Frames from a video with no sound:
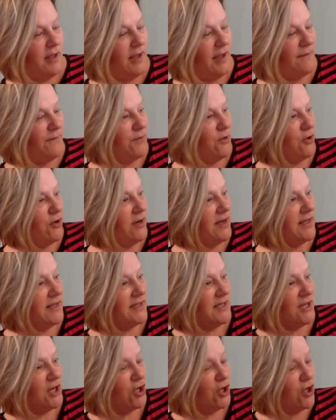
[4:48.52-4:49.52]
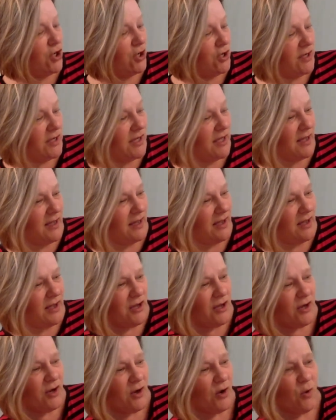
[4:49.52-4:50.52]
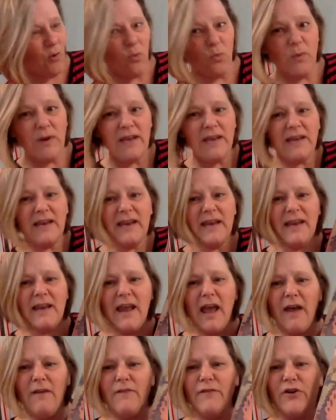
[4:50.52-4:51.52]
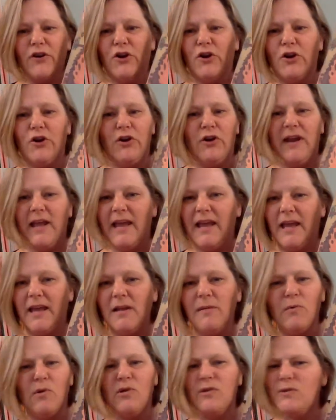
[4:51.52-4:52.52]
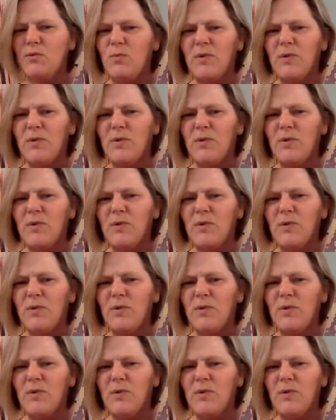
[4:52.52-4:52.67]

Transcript: If there isn't a cookie, we never hurt animals.